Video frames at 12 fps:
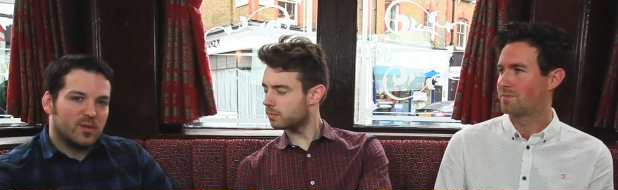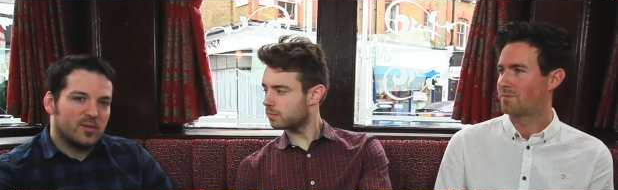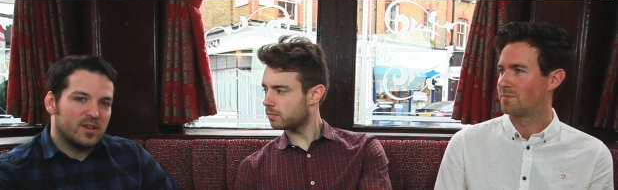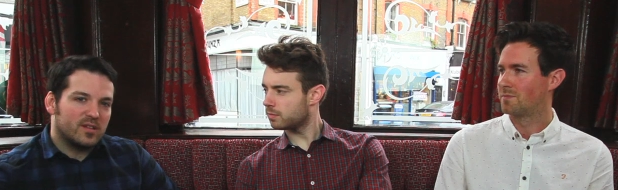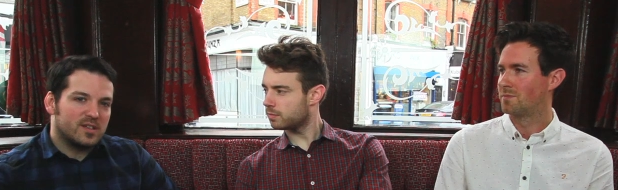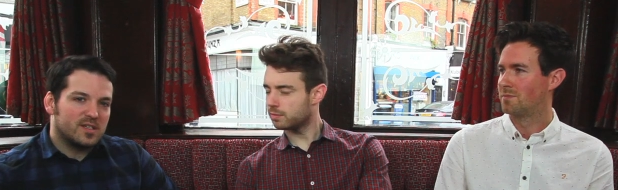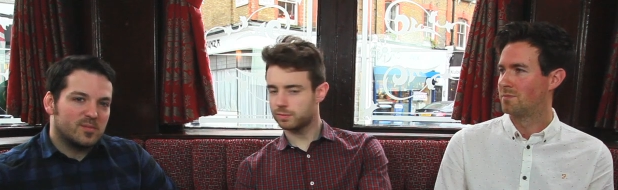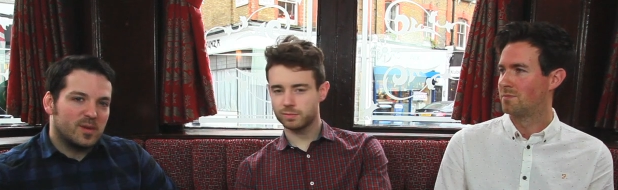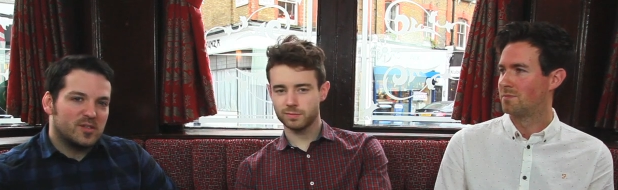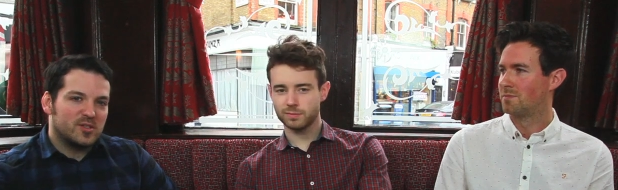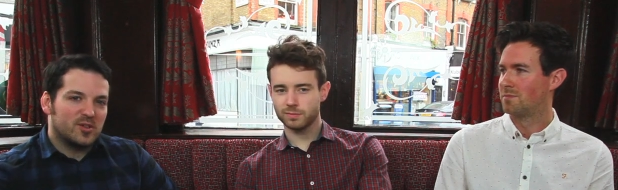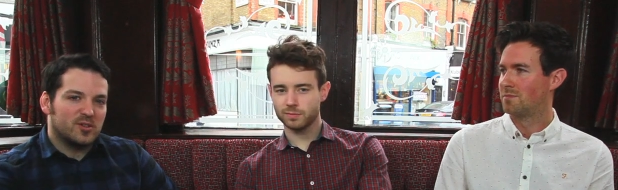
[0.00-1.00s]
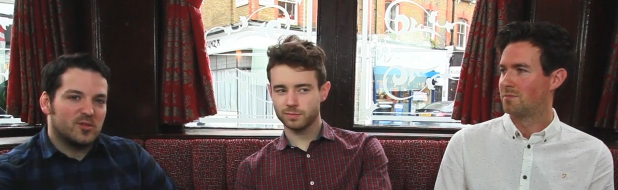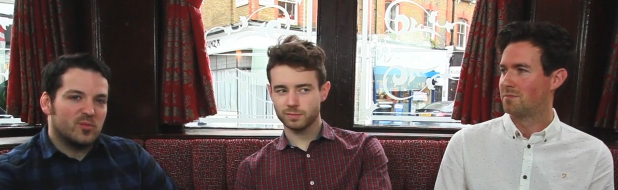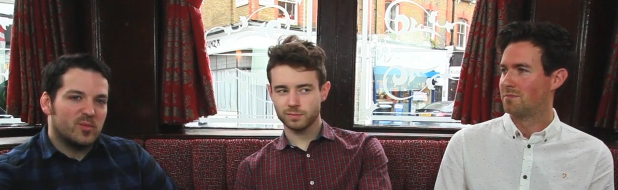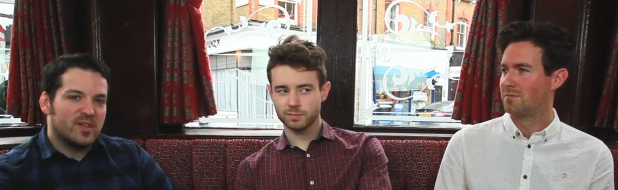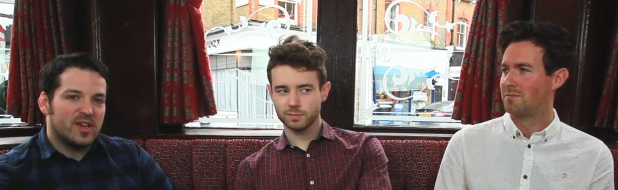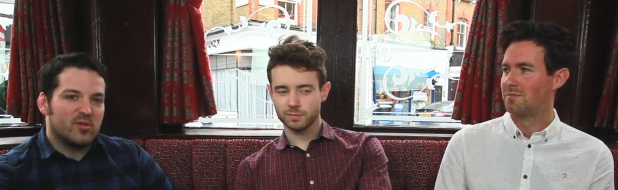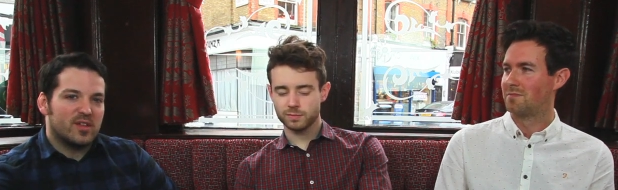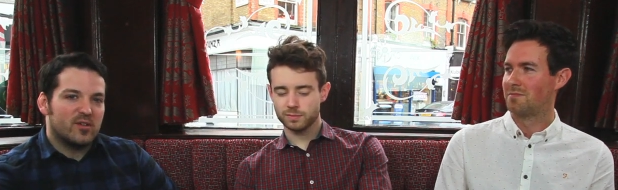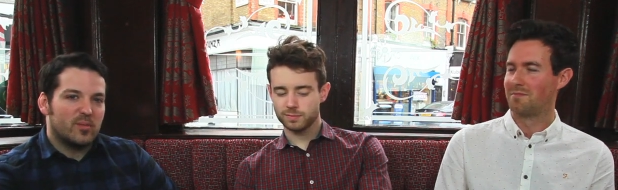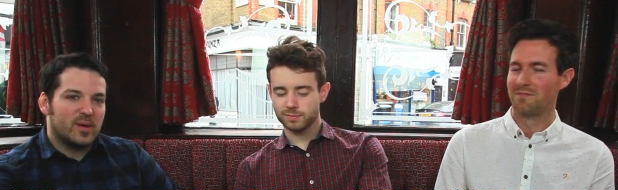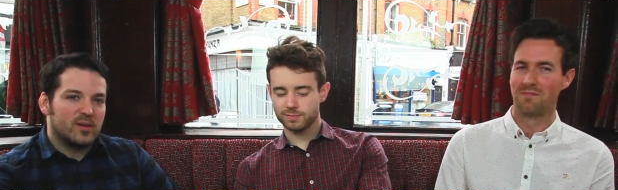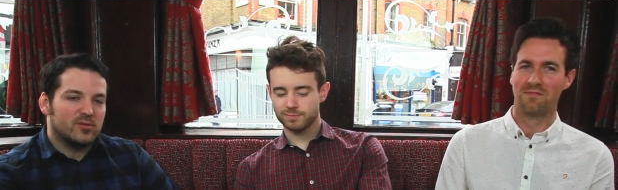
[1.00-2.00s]
Speaker 1: the end of the season, Manchester United will be there or
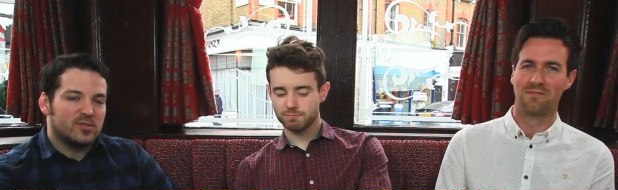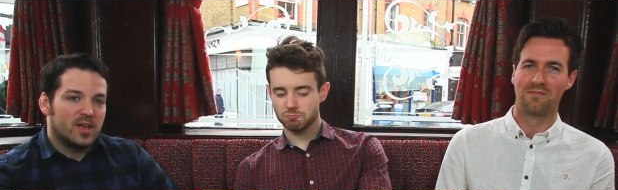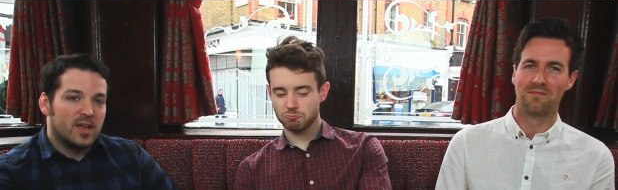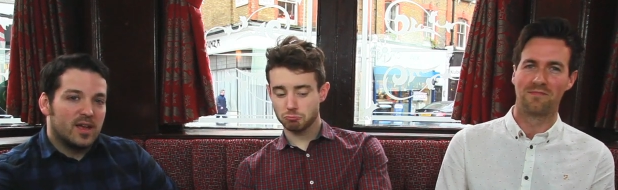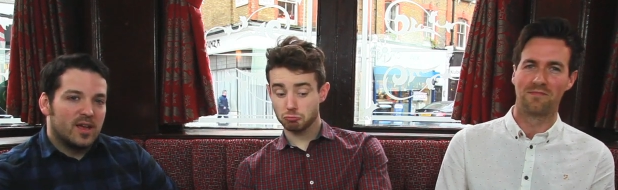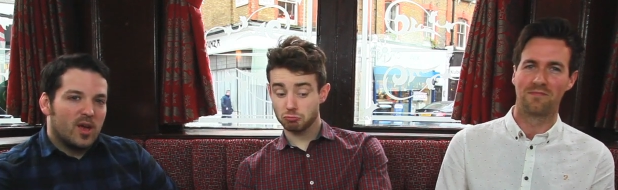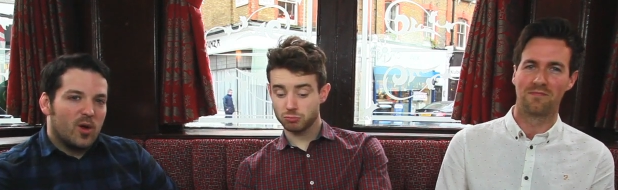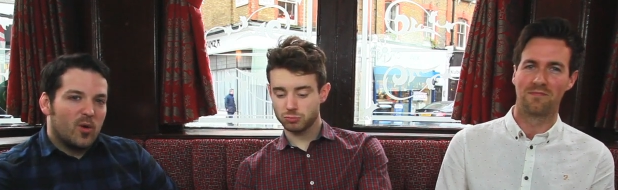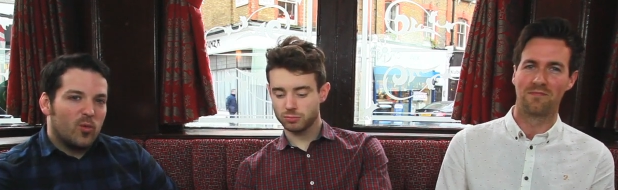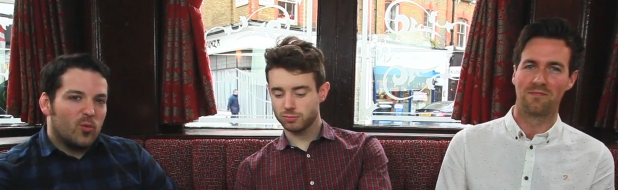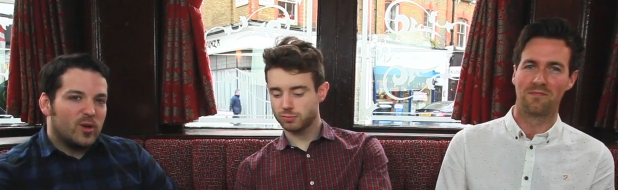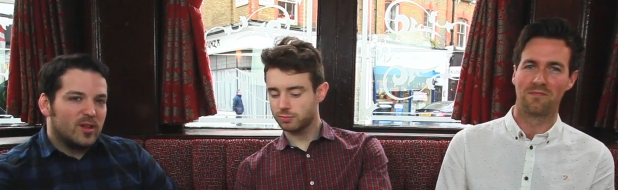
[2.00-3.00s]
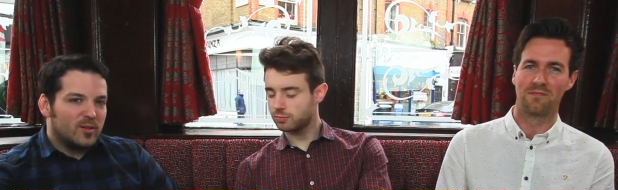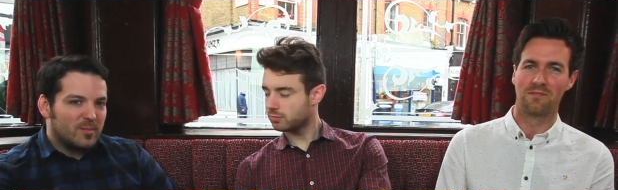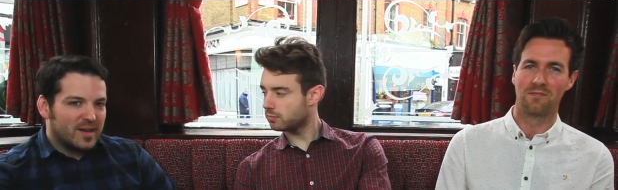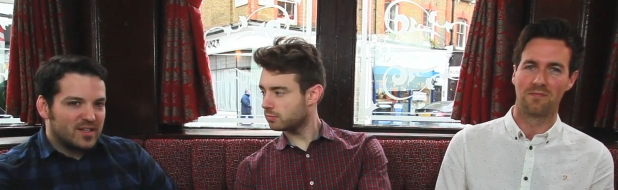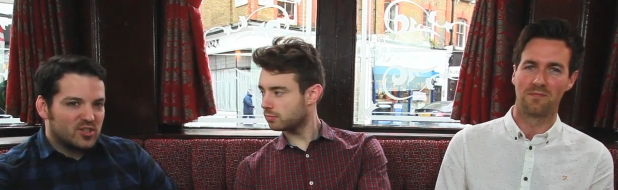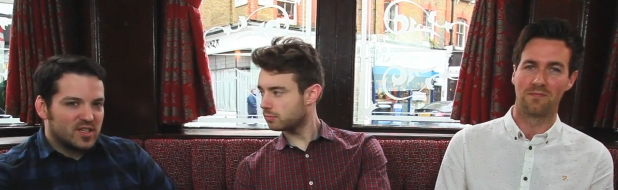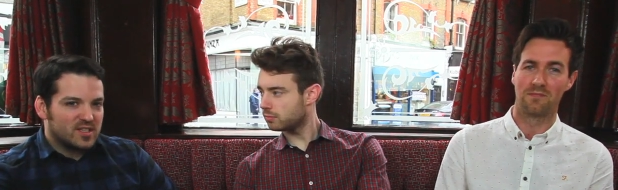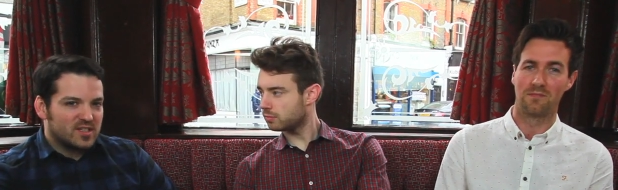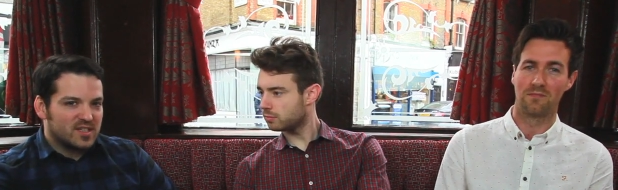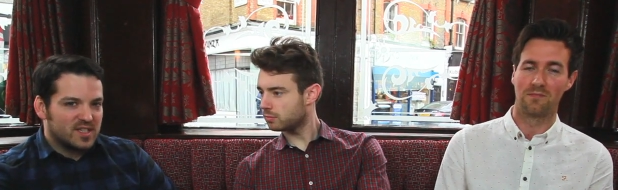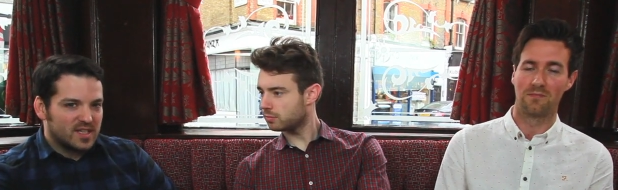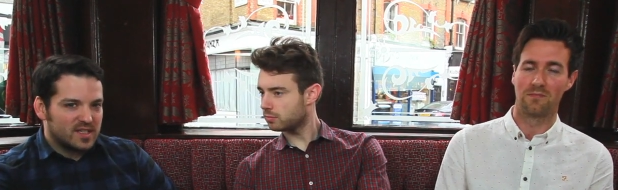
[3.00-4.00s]
thereabouts. Will Manchester
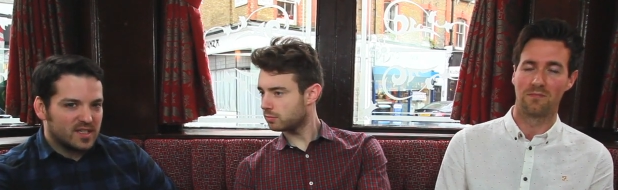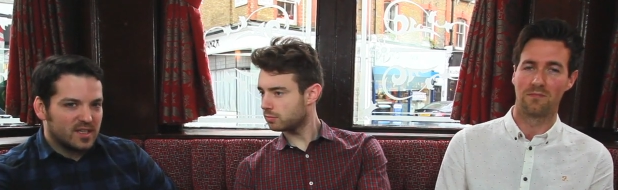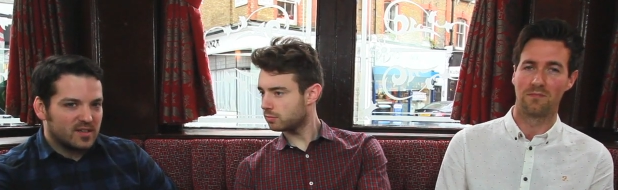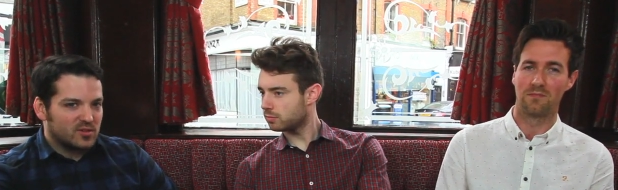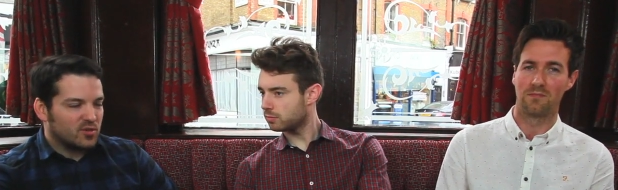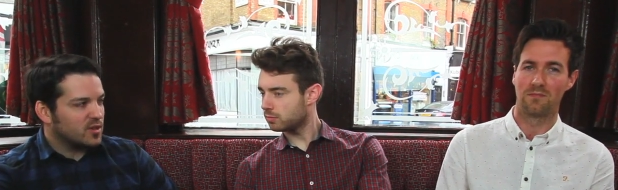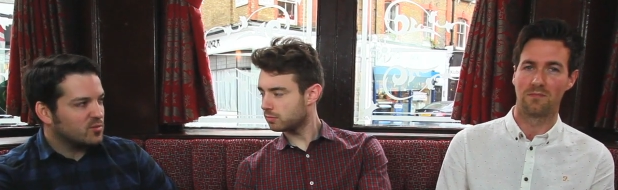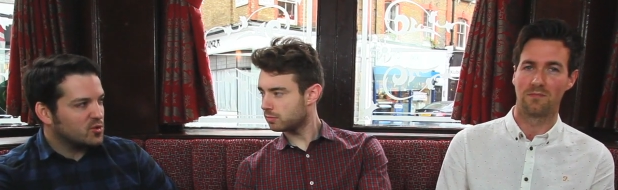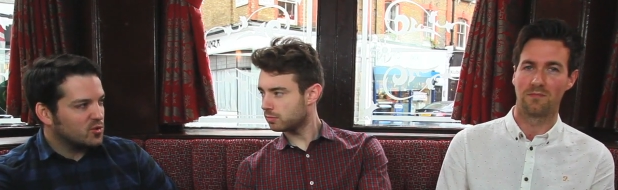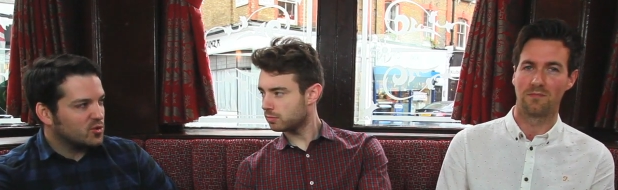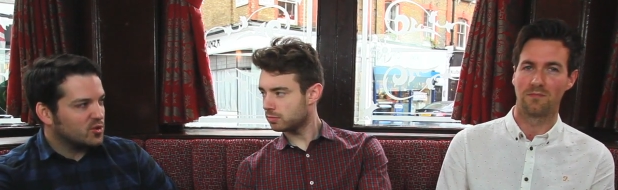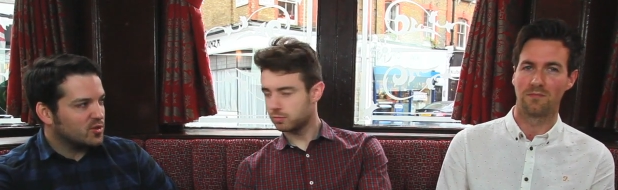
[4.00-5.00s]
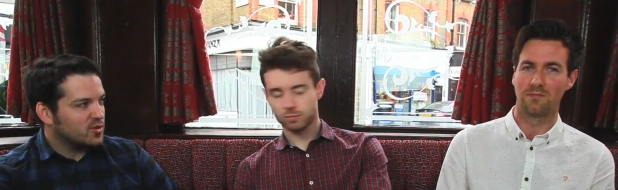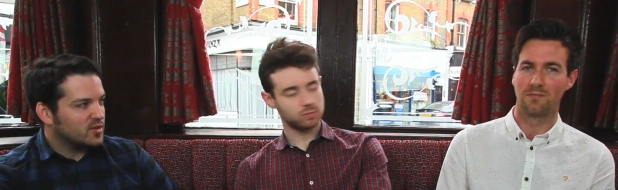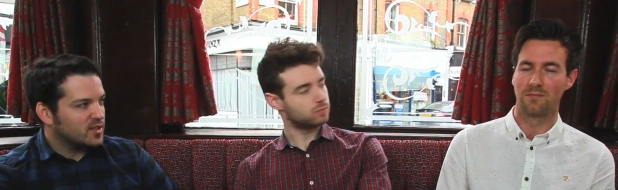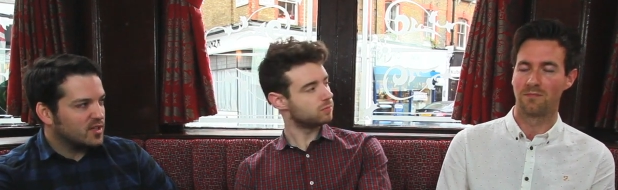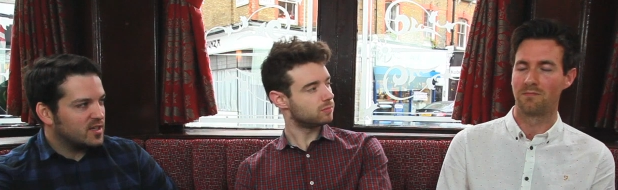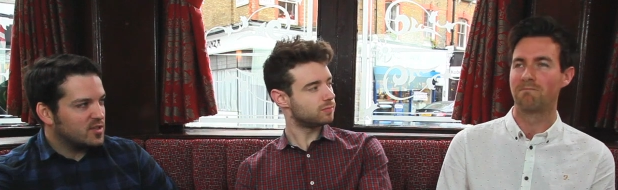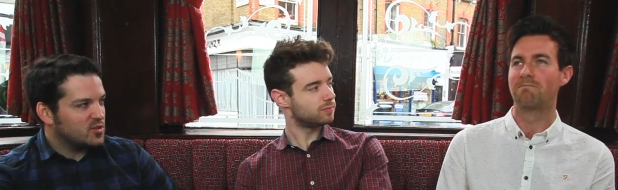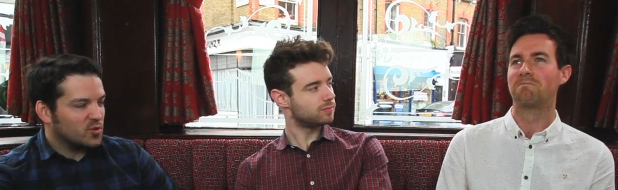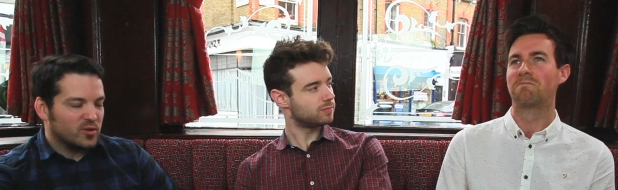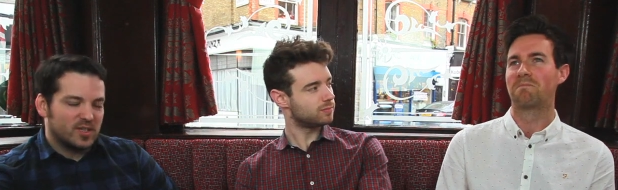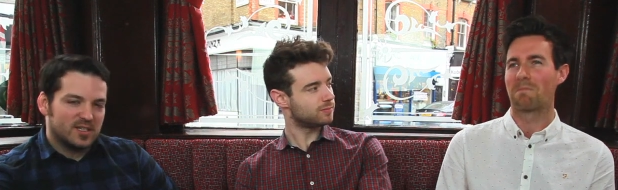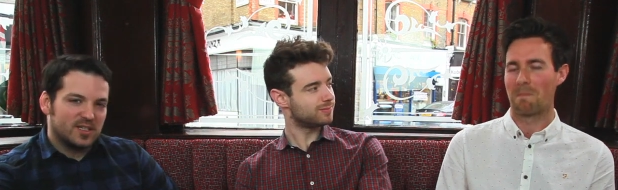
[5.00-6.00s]
City, Johnny? I'm sure you're going to
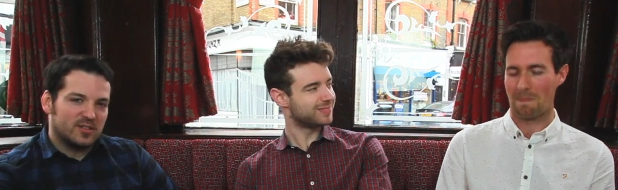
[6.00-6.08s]
enjoy this little